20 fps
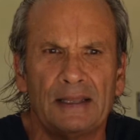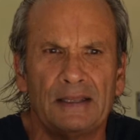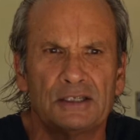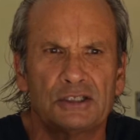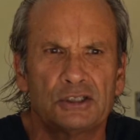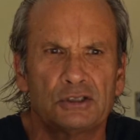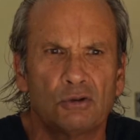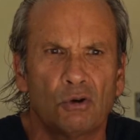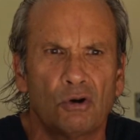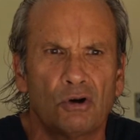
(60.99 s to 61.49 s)
the
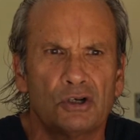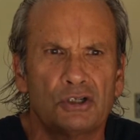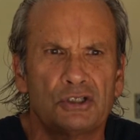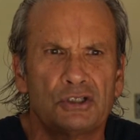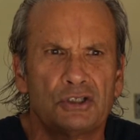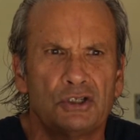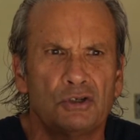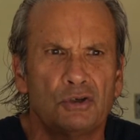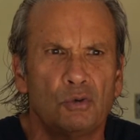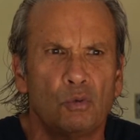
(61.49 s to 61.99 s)
source
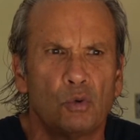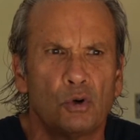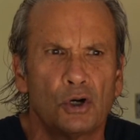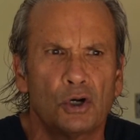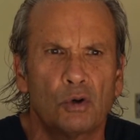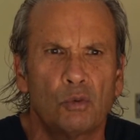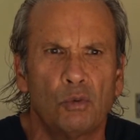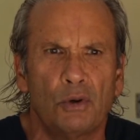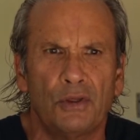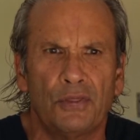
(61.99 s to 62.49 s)
to
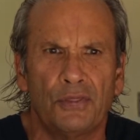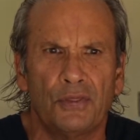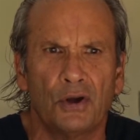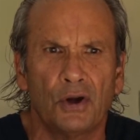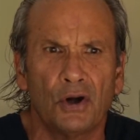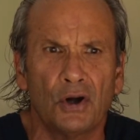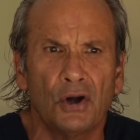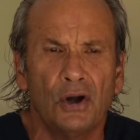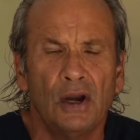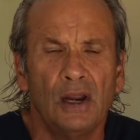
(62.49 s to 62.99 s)
work with
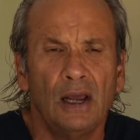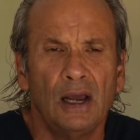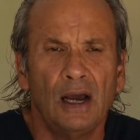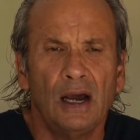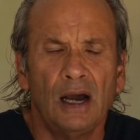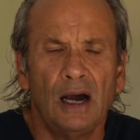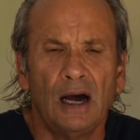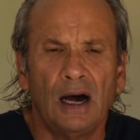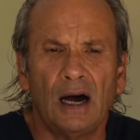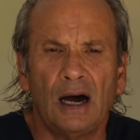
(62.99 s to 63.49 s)
her.
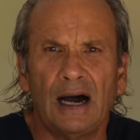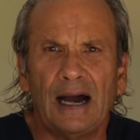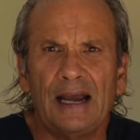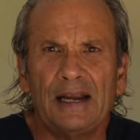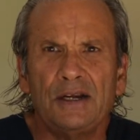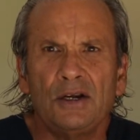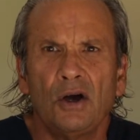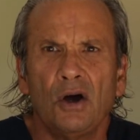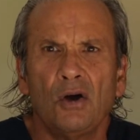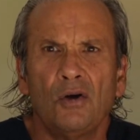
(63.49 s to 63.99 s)
I
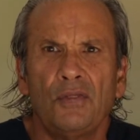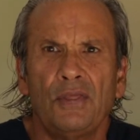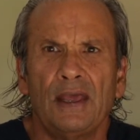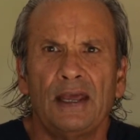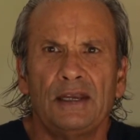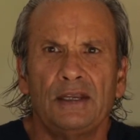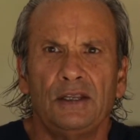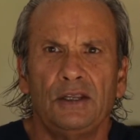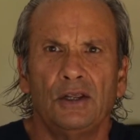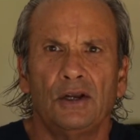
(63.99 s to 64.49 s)
know
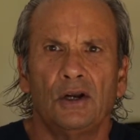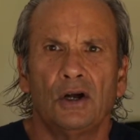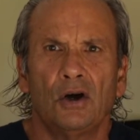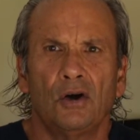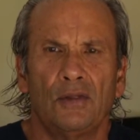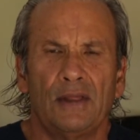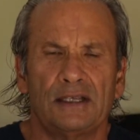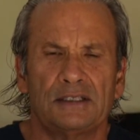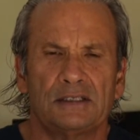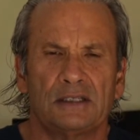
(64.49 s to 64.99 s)
that, you
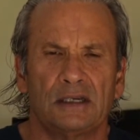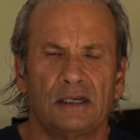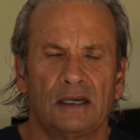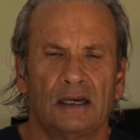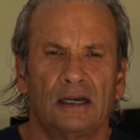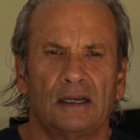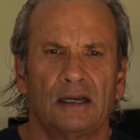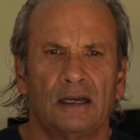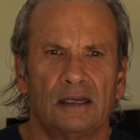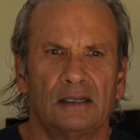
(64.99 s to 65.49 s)
know, that's
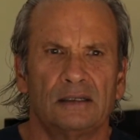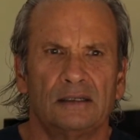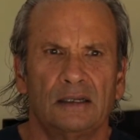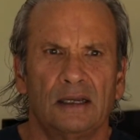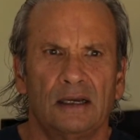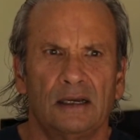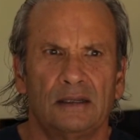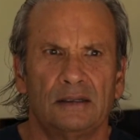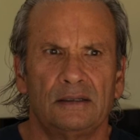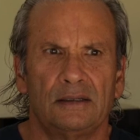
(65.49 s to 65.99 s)

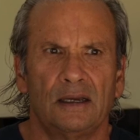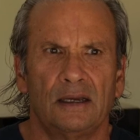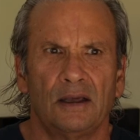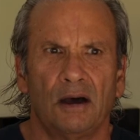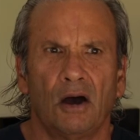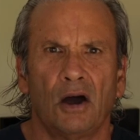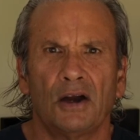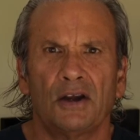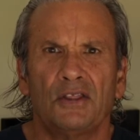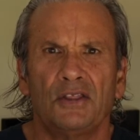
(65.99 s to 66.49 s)
a
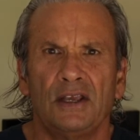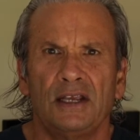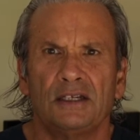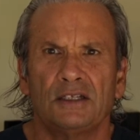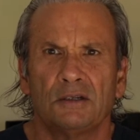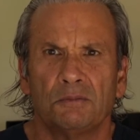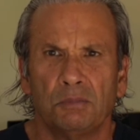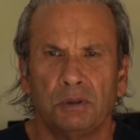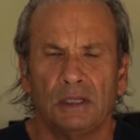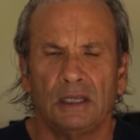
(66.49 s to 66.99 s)
hard thing
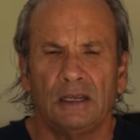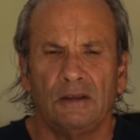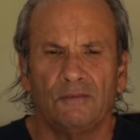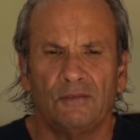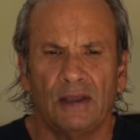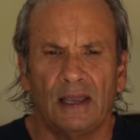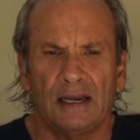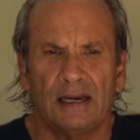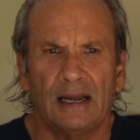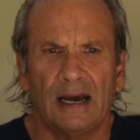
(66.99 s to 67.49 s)
to believe,
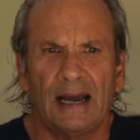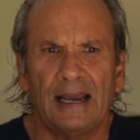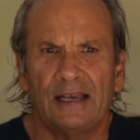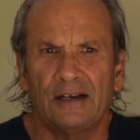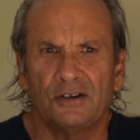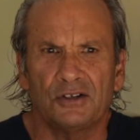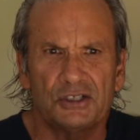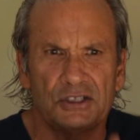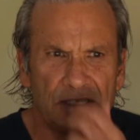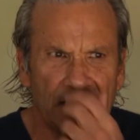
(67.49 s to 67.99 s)
and I
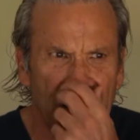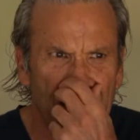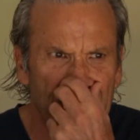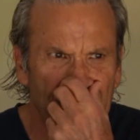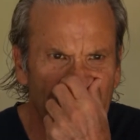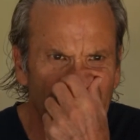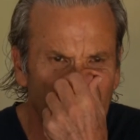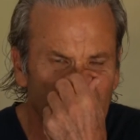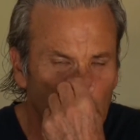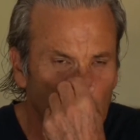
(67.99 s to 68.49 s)
understand
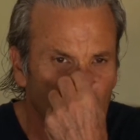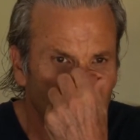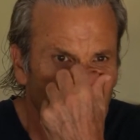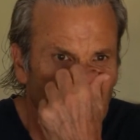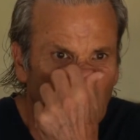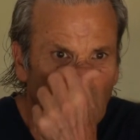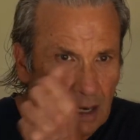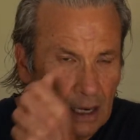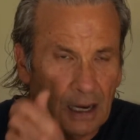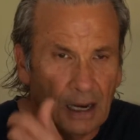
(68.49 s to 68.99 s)
that.
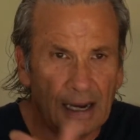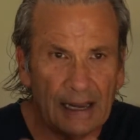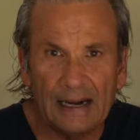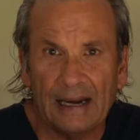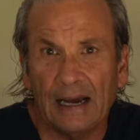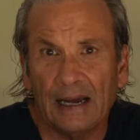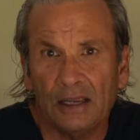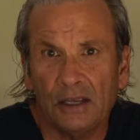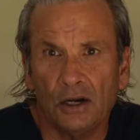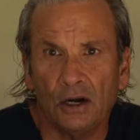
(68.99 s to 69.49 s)
I
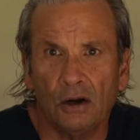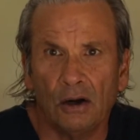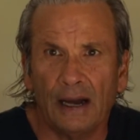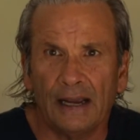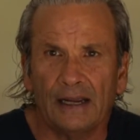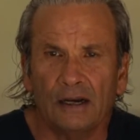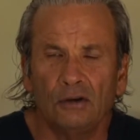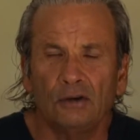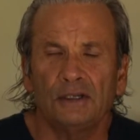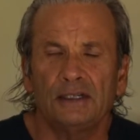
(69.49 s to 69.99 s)

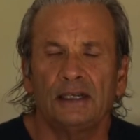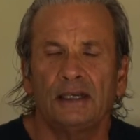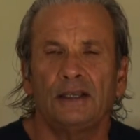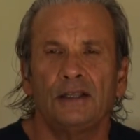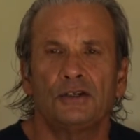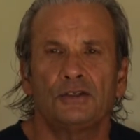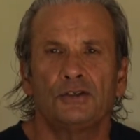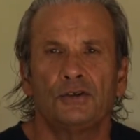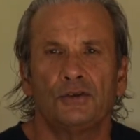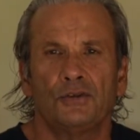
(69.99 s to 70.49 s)
can only tell
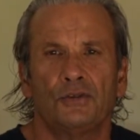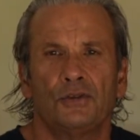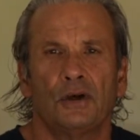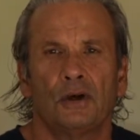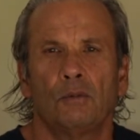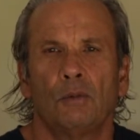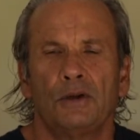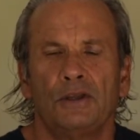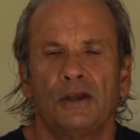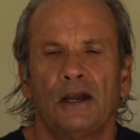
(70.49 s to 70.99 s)
you the truth.
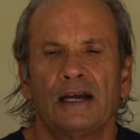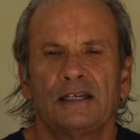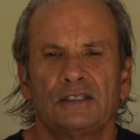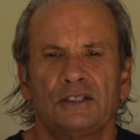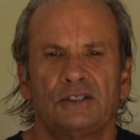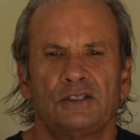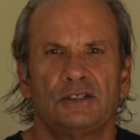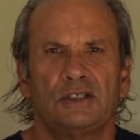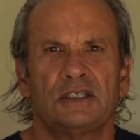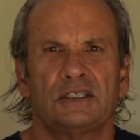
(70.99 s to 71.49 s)
What you
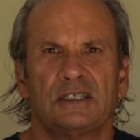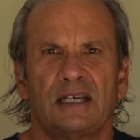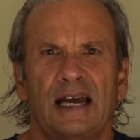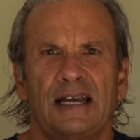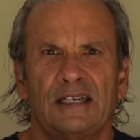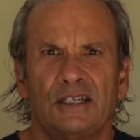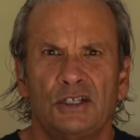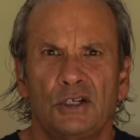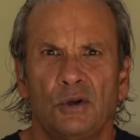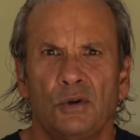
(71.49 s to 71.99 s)
guys
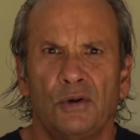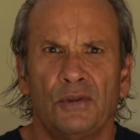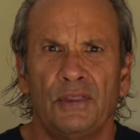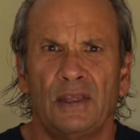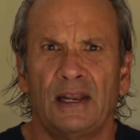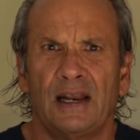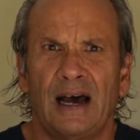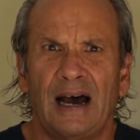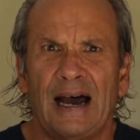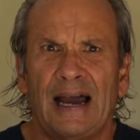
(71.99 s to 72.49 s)
decide to do with
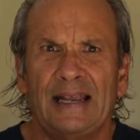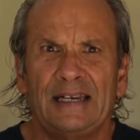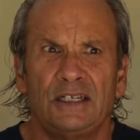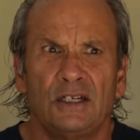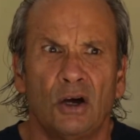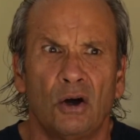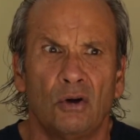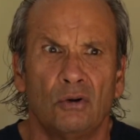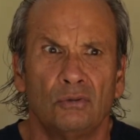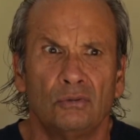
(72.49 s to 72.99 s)
it, I
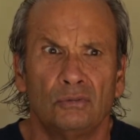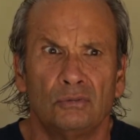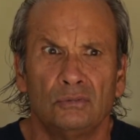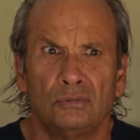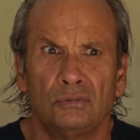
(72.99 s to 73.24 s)
don't,